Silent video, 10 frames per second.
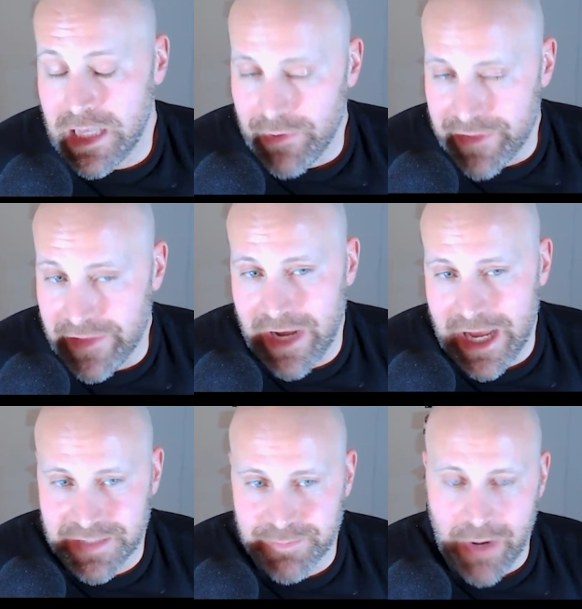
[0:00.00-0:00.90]
within the
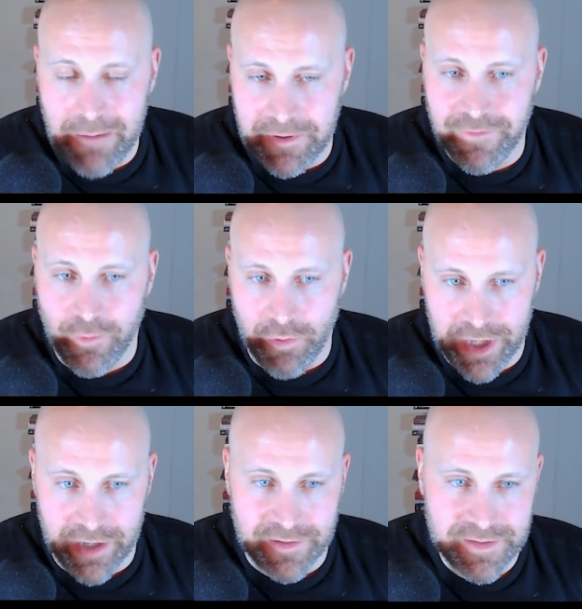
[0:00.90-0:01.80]
next probably 4
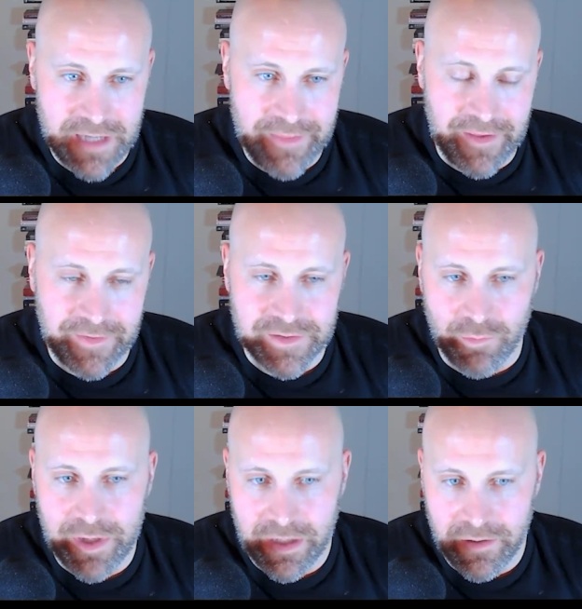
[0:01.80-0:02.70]
years. I think there's a
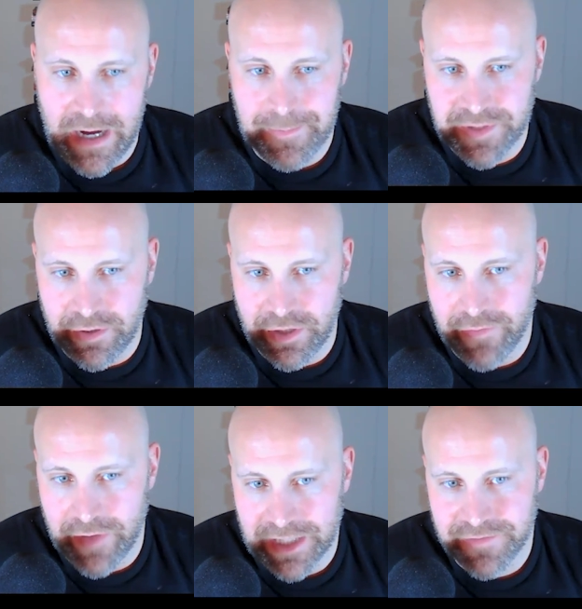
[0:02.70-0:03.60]
window of opportunity
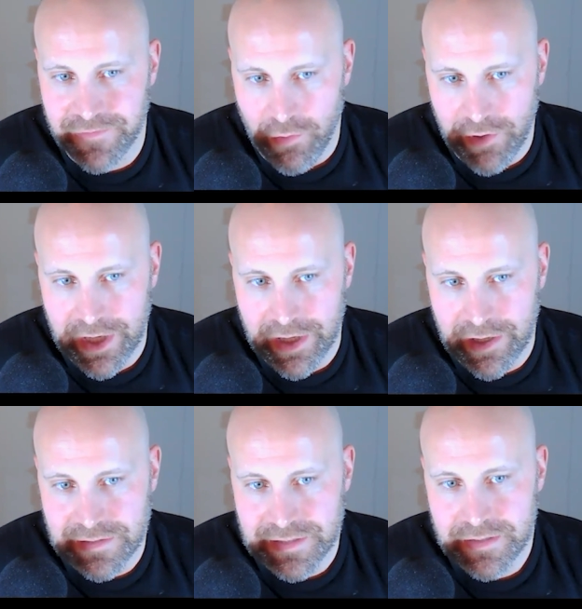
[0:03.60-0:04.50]
of the next 4
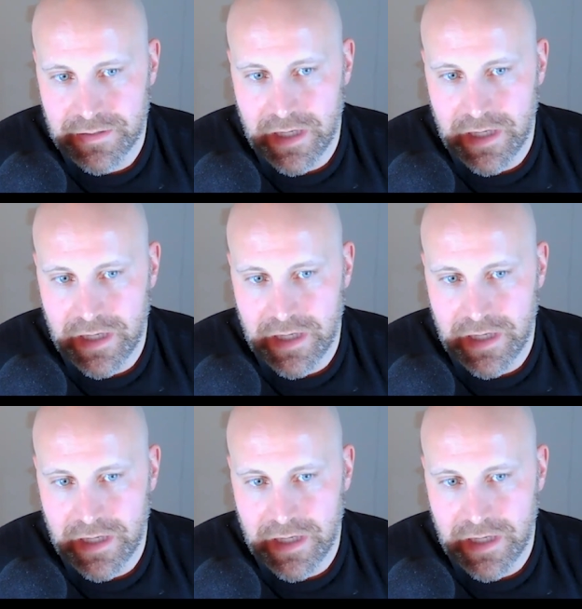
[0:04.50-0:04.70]
years.